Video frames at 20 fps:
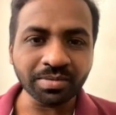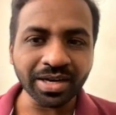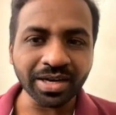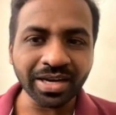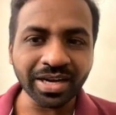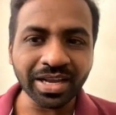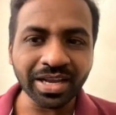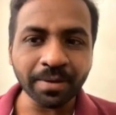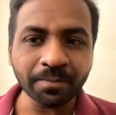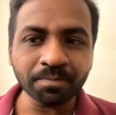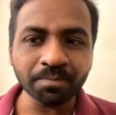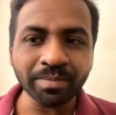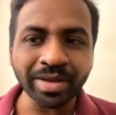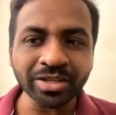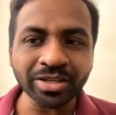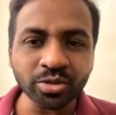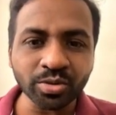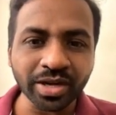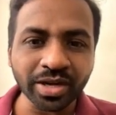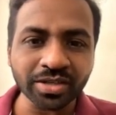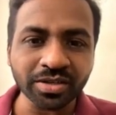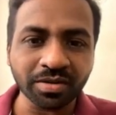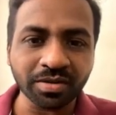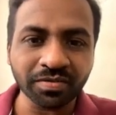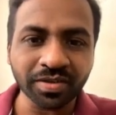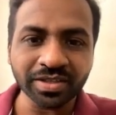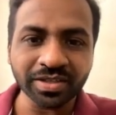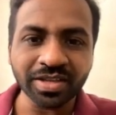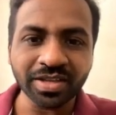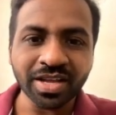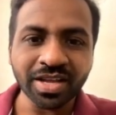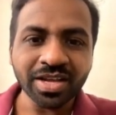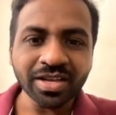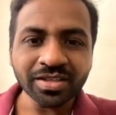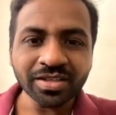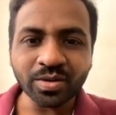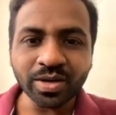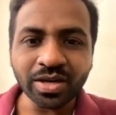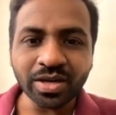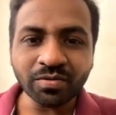D, maturation phase.
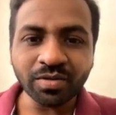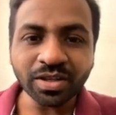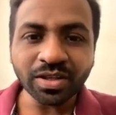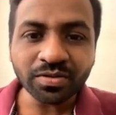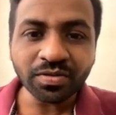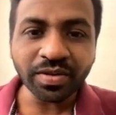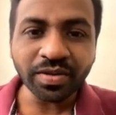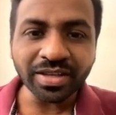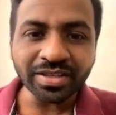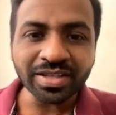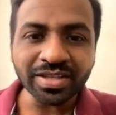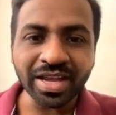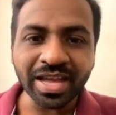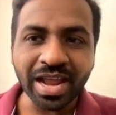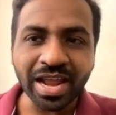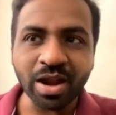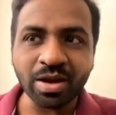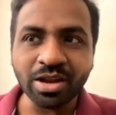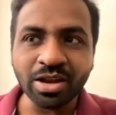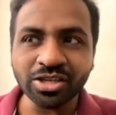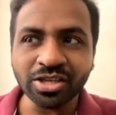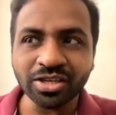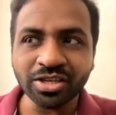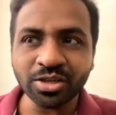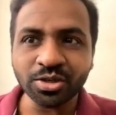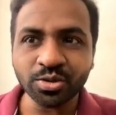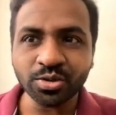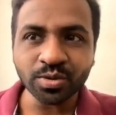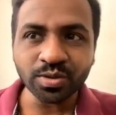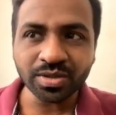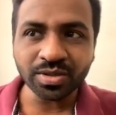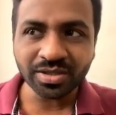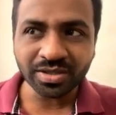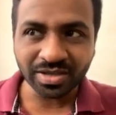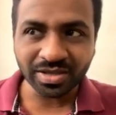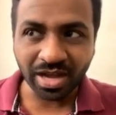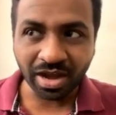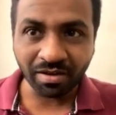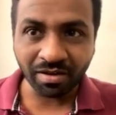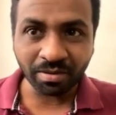So in which phase the granulation tissues
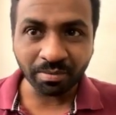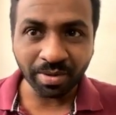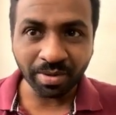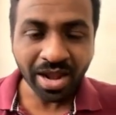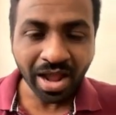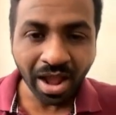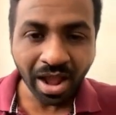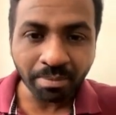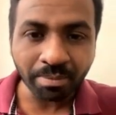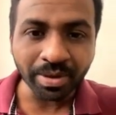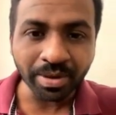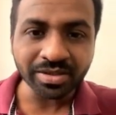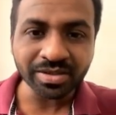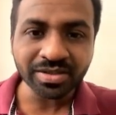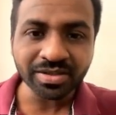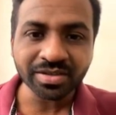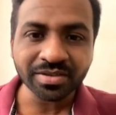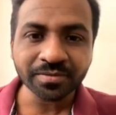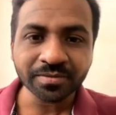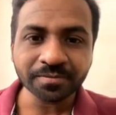development happens?